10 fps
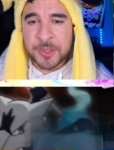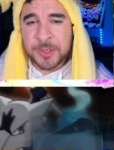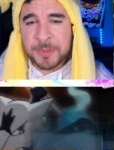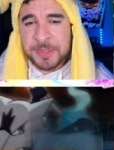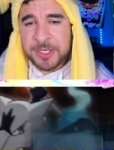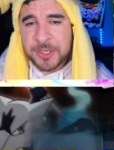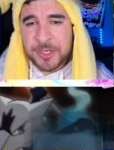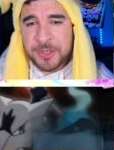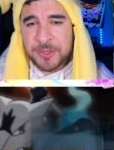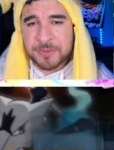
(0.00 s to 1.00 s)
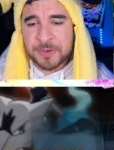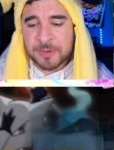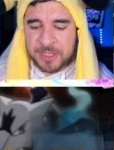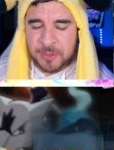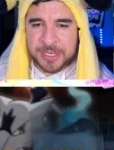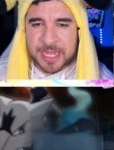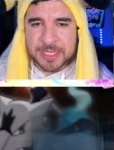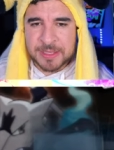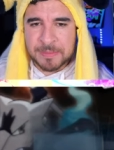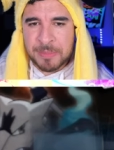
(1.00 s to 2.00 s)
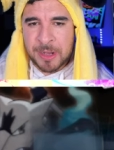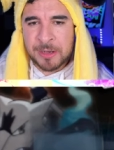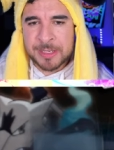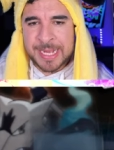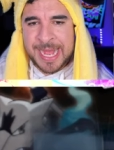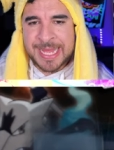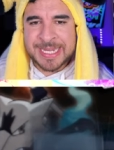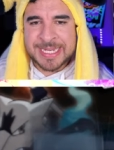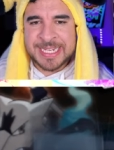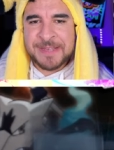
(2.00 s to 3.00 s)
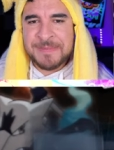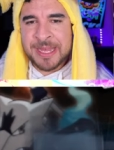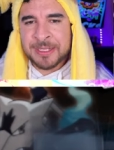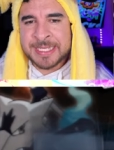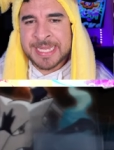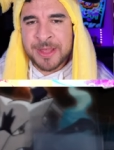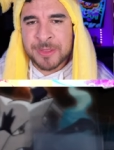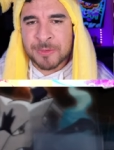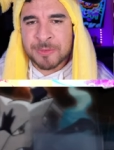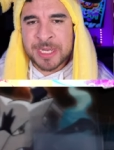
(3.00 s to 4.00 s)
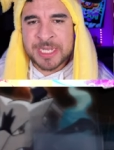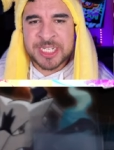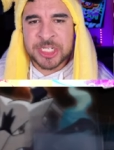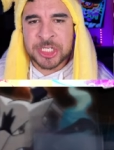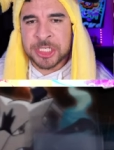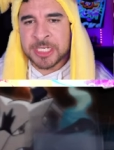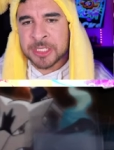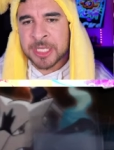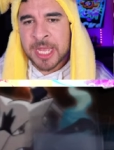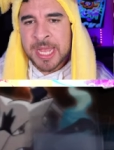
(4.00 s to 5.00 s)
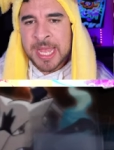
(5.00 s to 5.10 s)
Could be good news for me. We got the ball guy, the team Yaltao, the rusted shield,